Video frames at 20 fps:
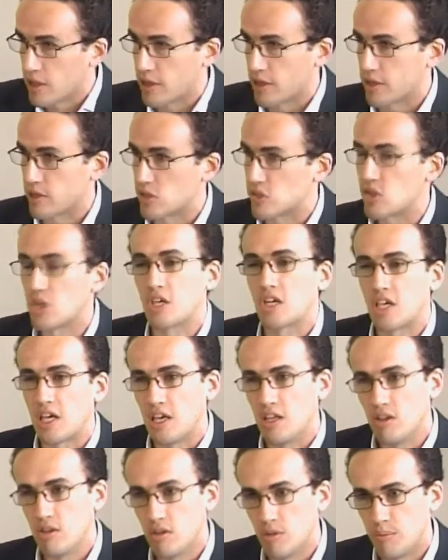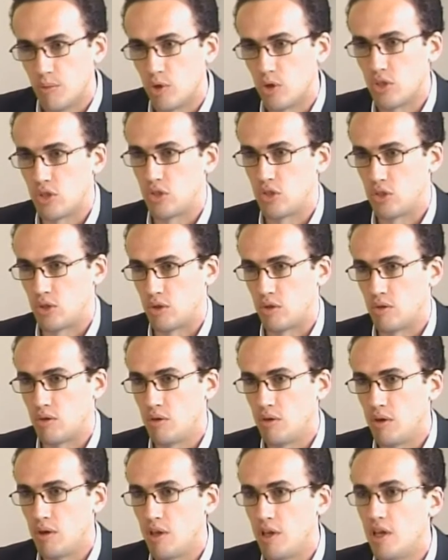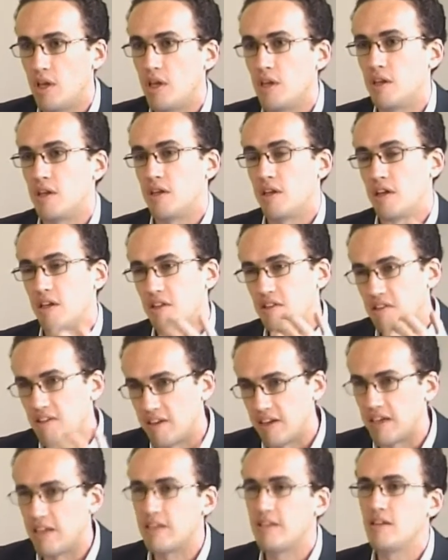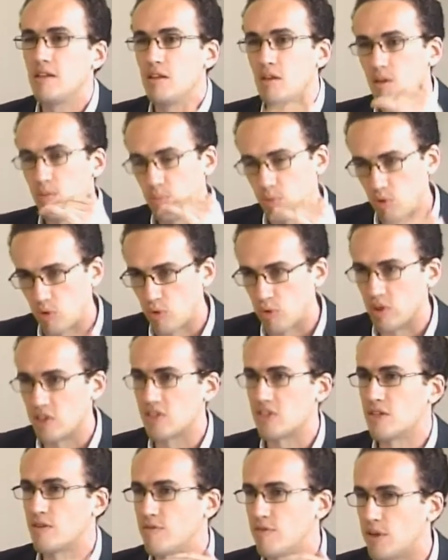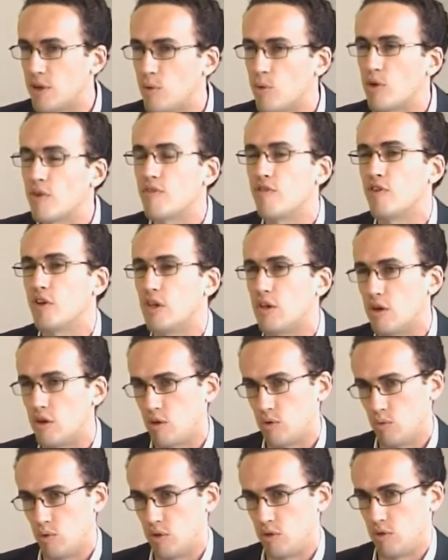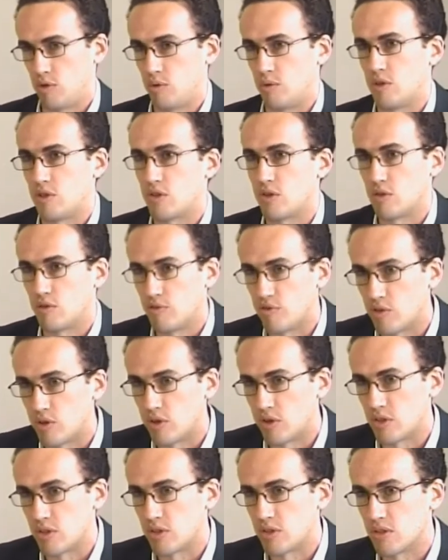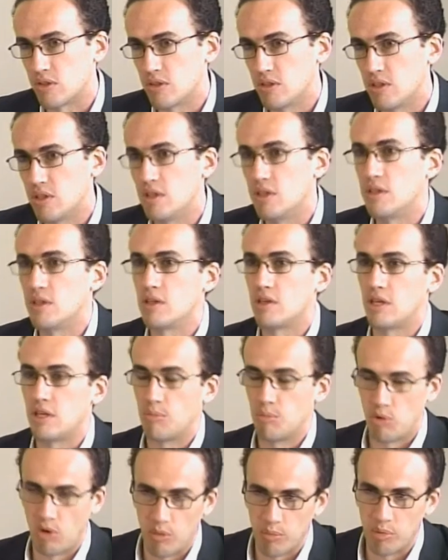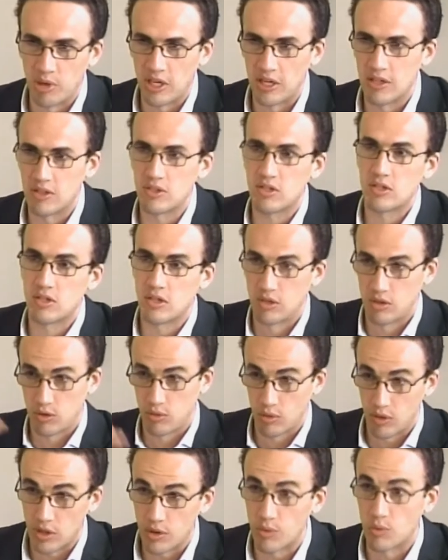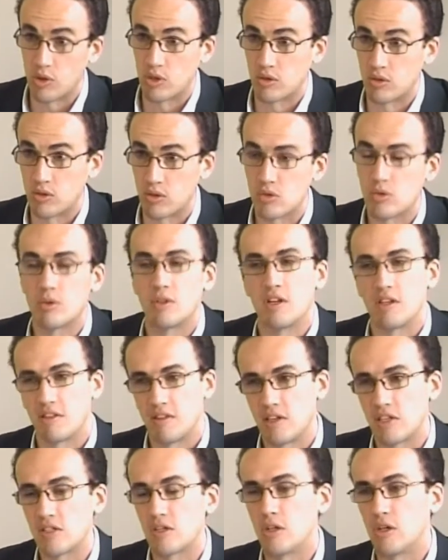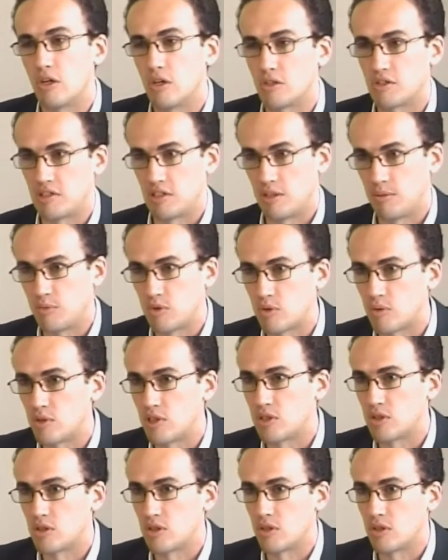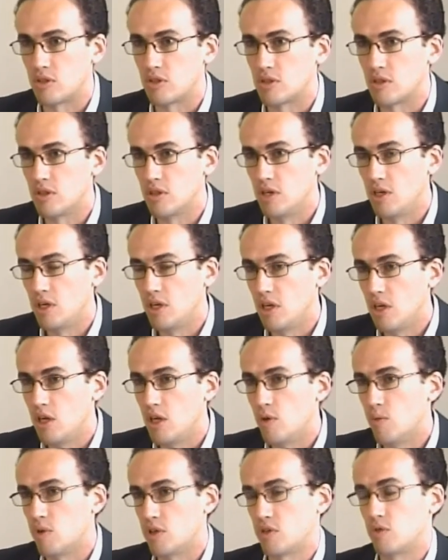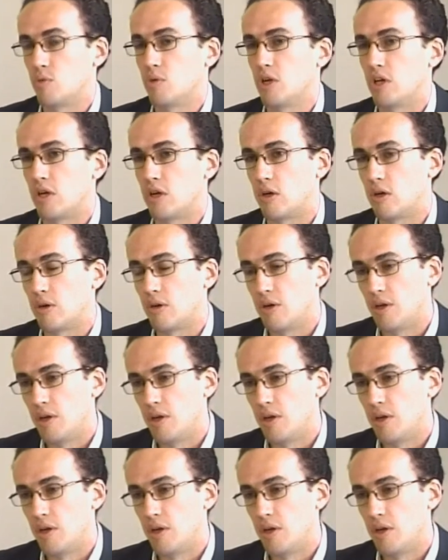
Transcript: suck in the moisture and then progressively refill our water reservoirs in Barbados on groundwater, so that takes a long time to recharge. What we are